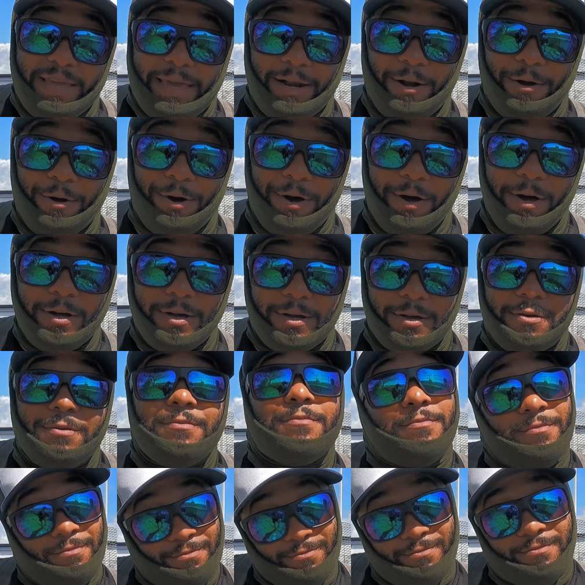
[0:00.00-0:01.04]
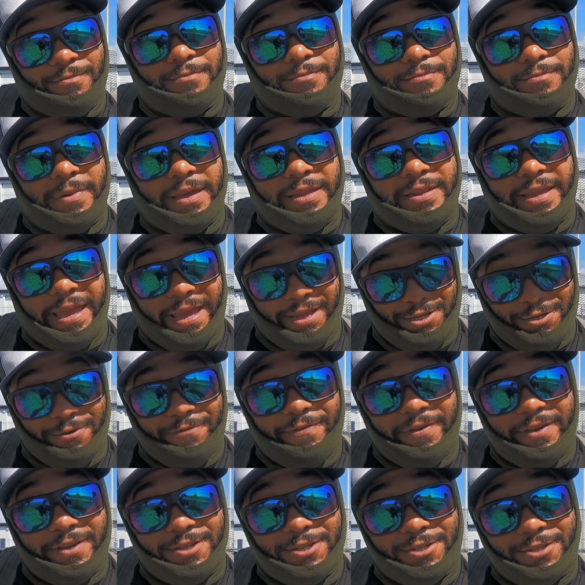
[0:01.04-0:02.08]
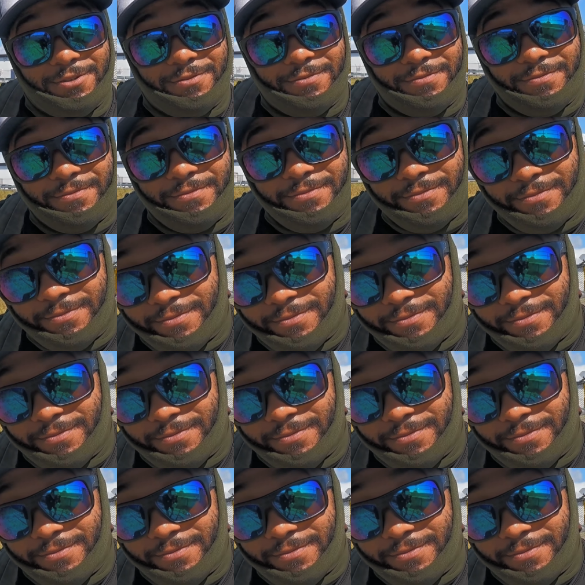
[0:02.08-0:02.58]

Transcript: get a hook, and catch a fish.